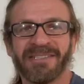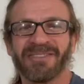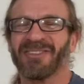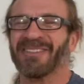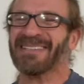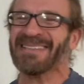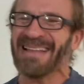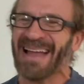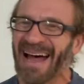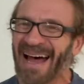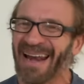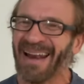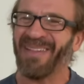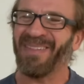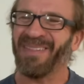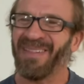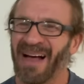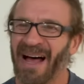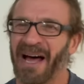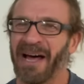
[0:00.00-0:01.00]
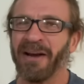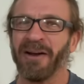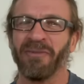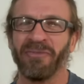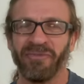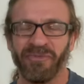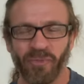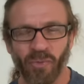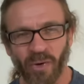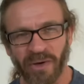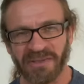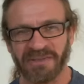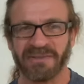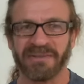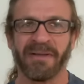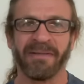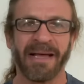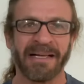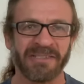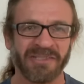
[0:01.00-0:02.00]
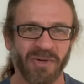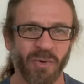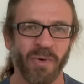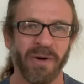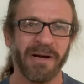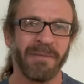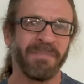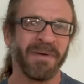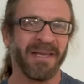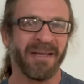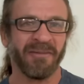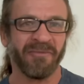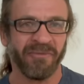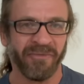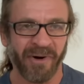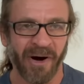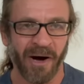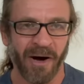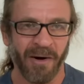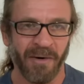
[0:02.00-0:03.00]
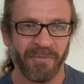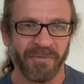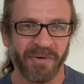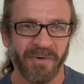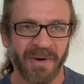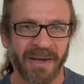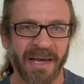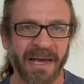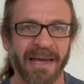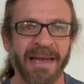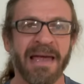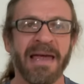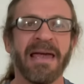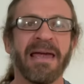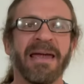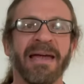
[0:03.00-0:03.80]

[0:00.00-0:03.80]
there's not a lot of force that's going to be involved, okay?